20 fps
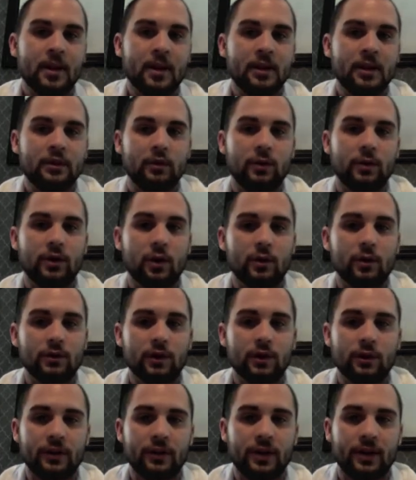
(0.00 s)
So he goes
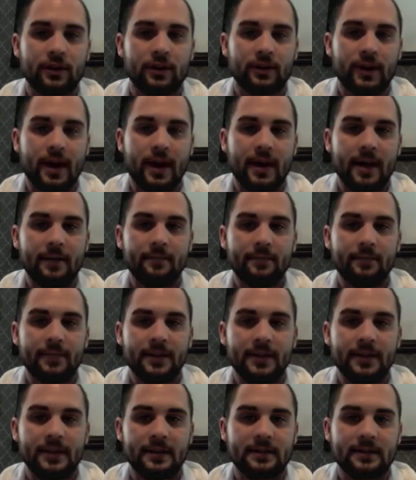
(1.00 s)
on the internet,
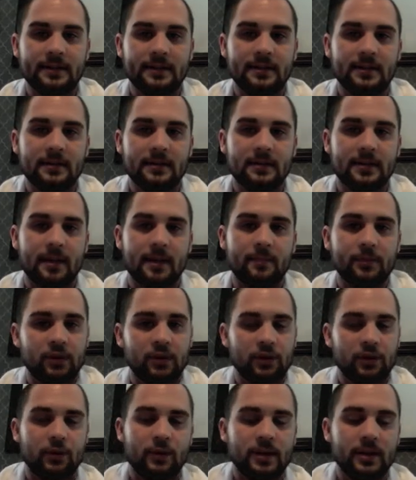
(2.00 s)
he does step
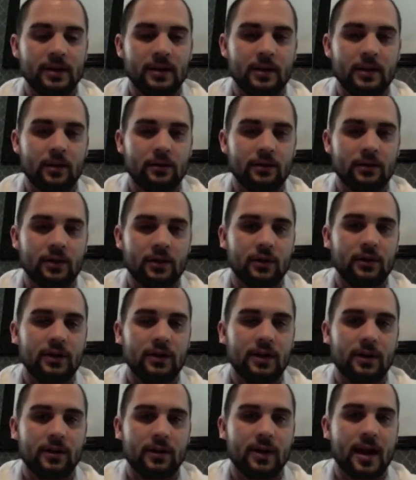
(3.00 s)
2, and he goes on
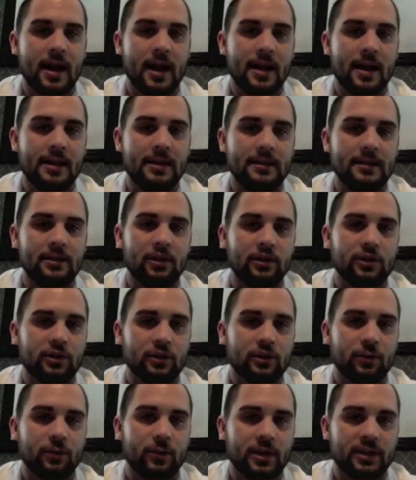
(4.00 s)
the internet and he starts
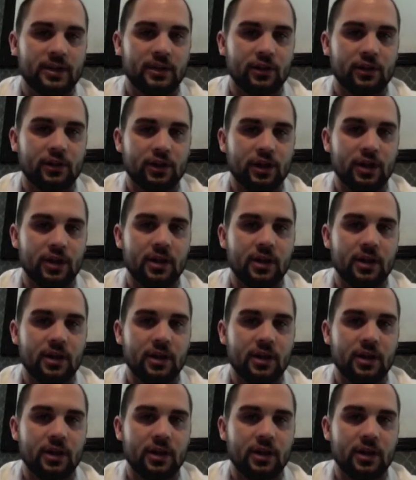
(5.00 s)
to research it.